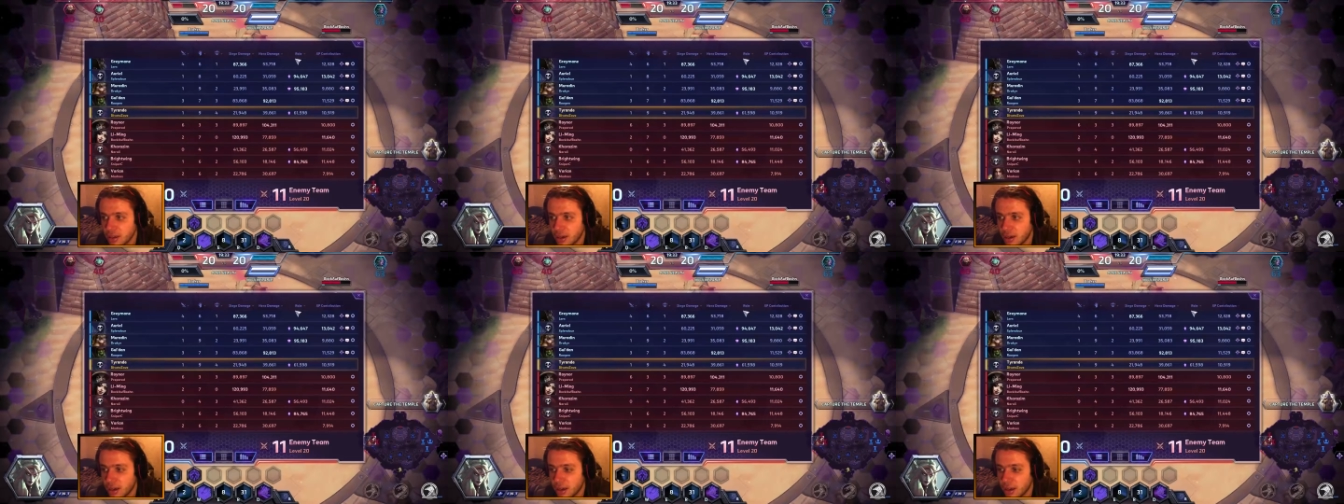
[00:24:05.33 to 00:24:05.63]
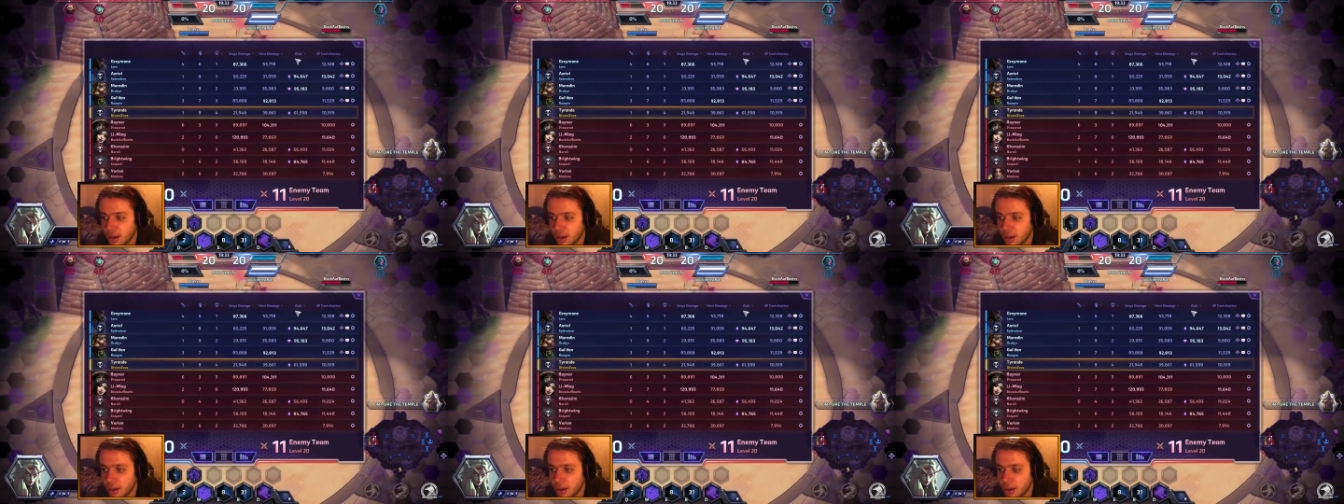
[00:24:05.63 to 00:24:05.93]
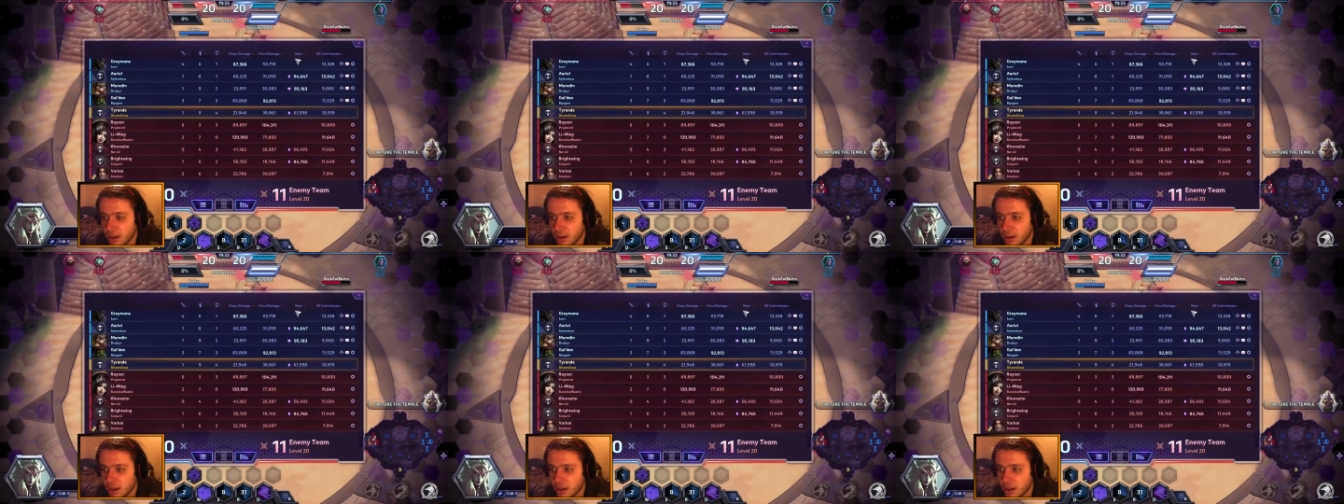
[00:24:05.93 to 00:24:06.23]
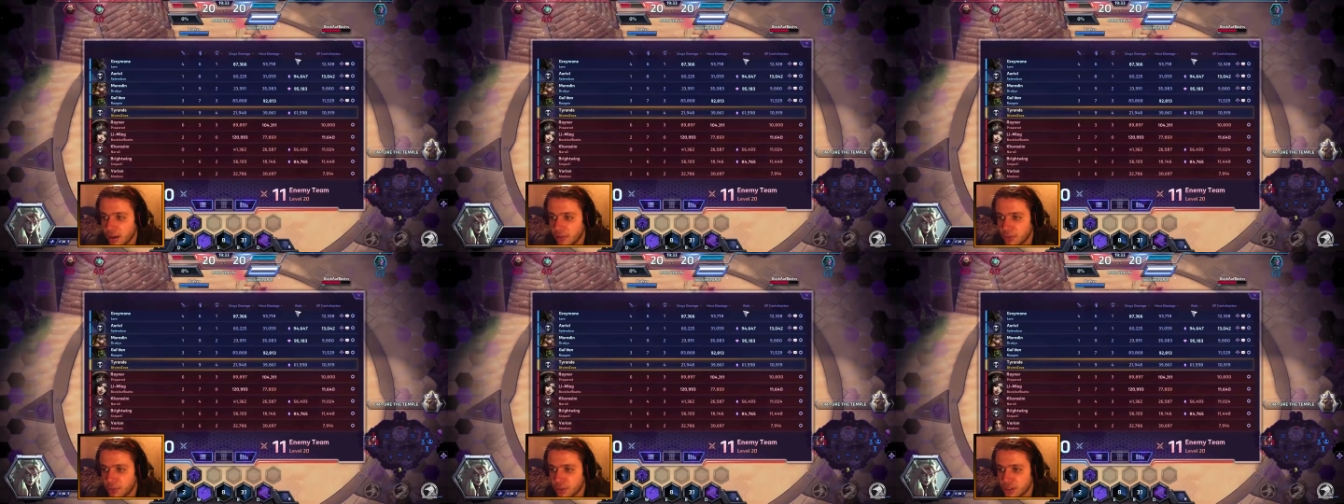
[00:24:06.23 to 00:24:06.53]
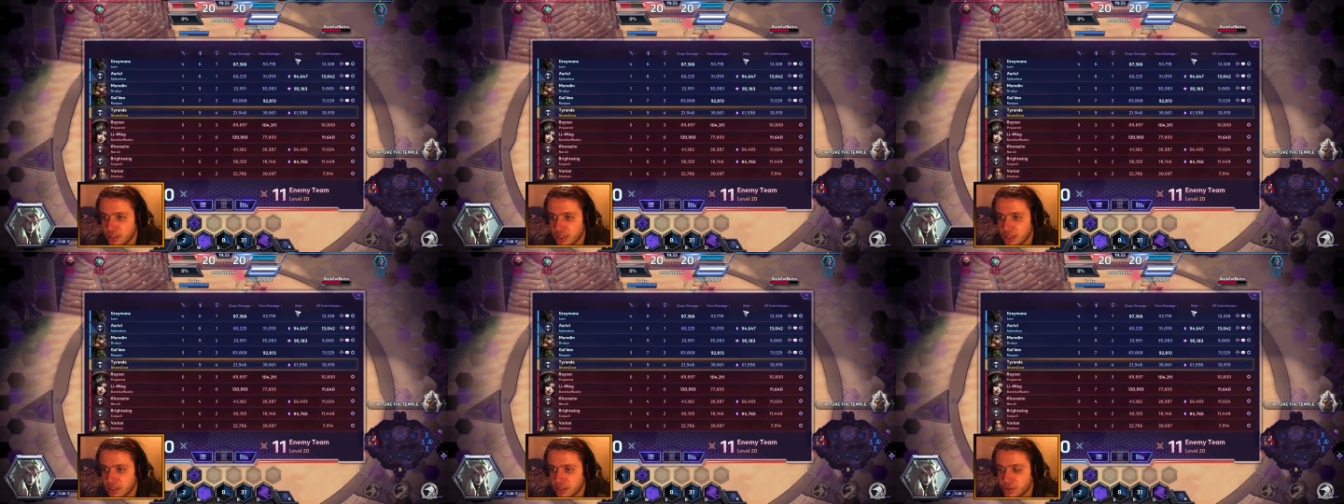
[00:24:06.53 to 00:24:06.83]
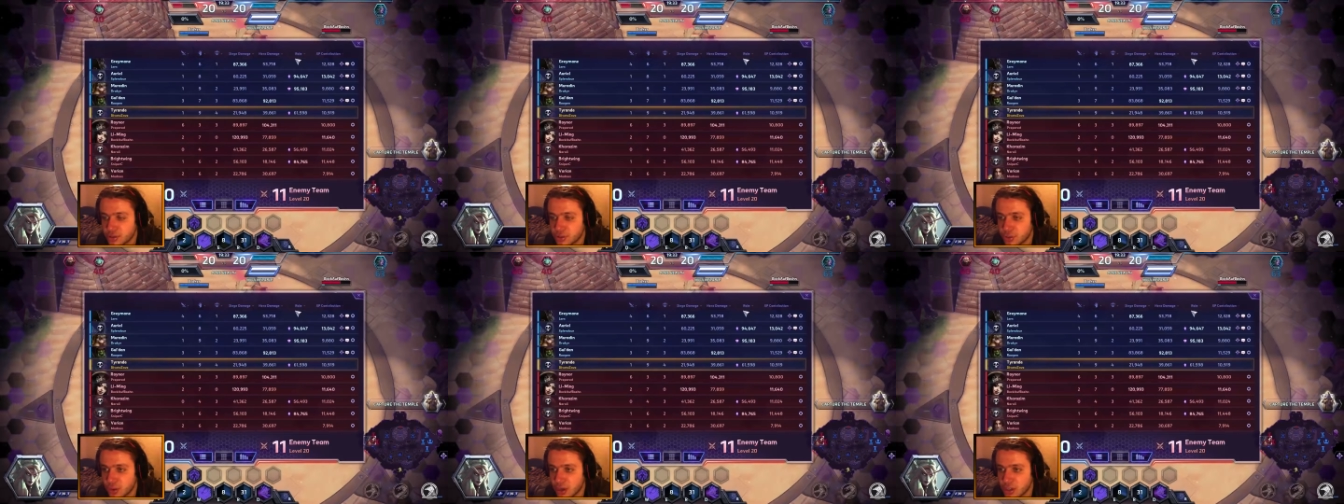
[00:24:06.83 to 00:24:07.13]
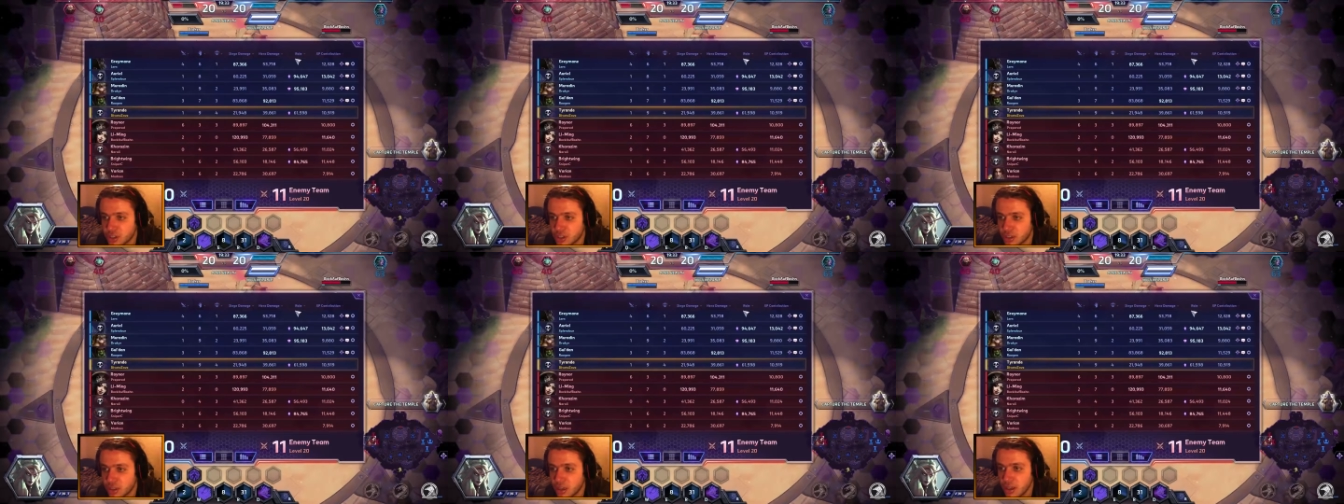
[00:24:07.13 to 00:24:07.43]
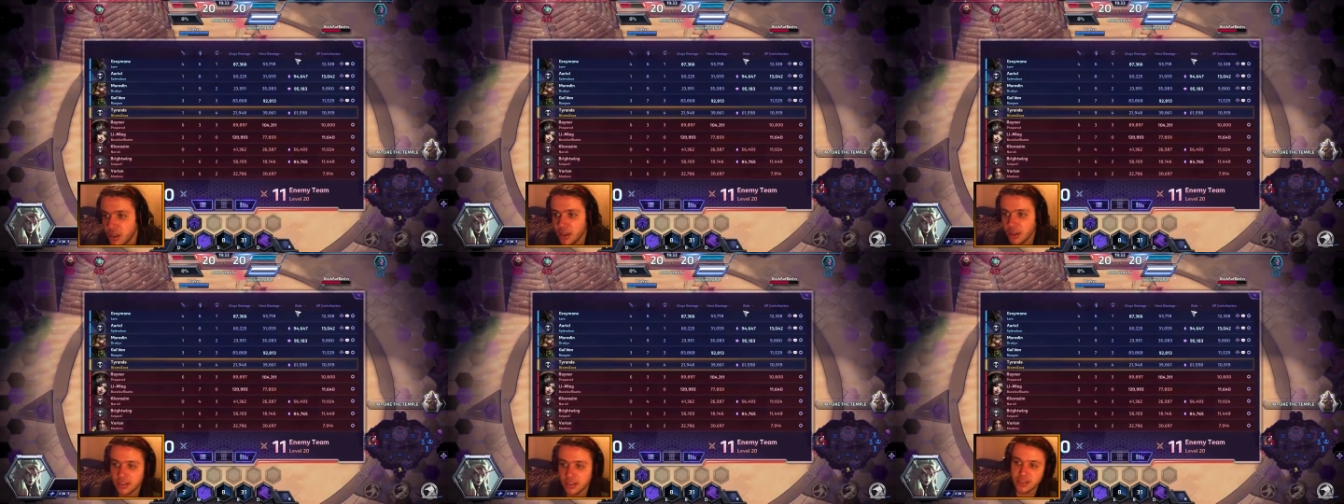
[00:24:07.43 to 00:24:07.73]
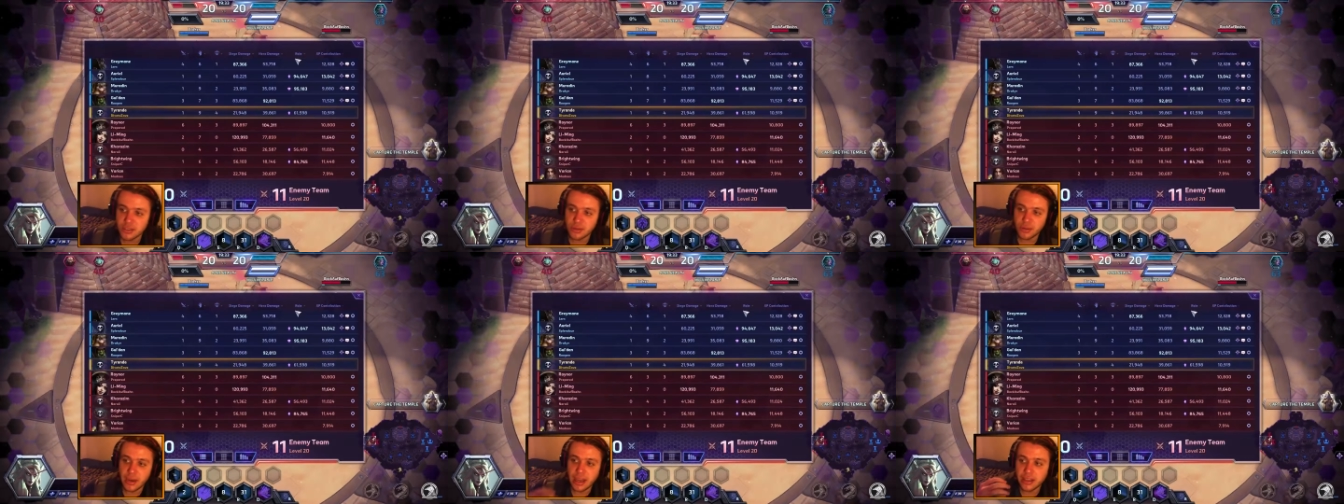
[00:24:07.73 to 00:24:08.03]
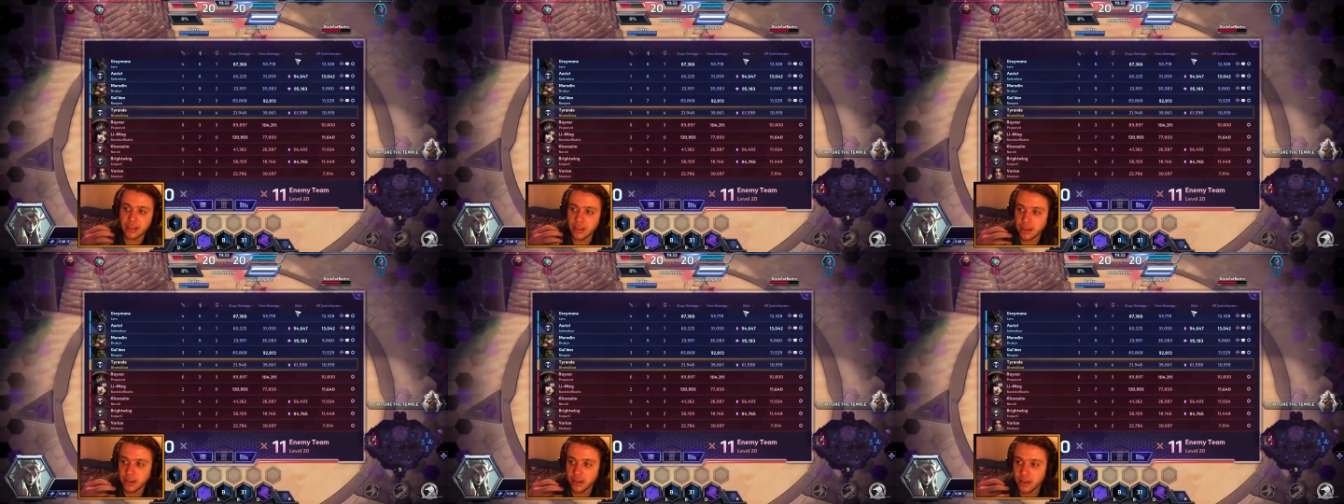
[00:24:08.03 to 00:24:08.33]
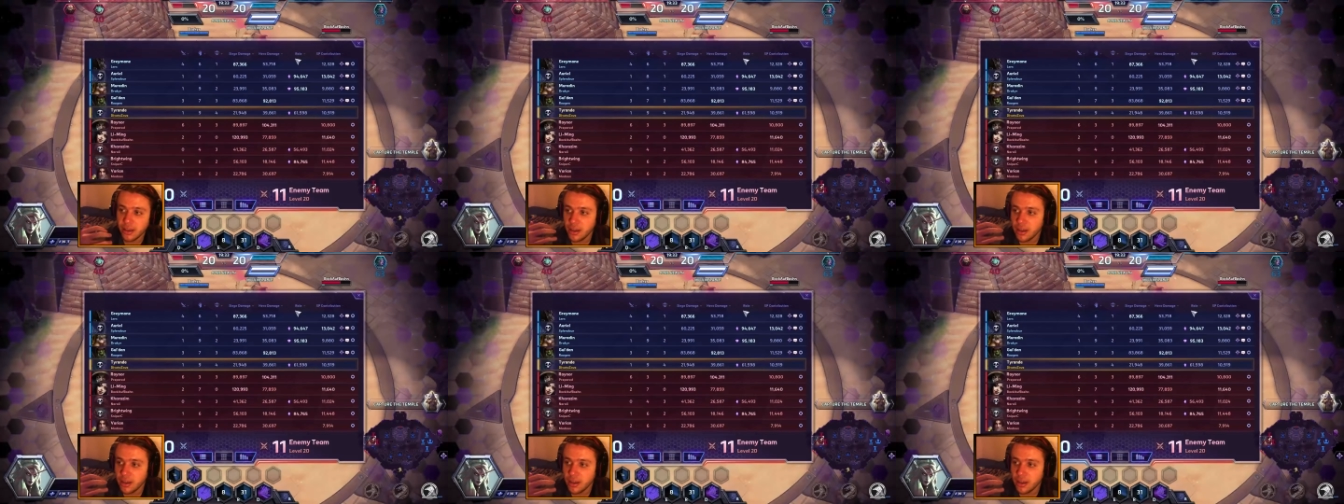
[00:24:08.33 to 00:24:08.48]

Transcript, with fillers: uh, for that situation, because Tyrande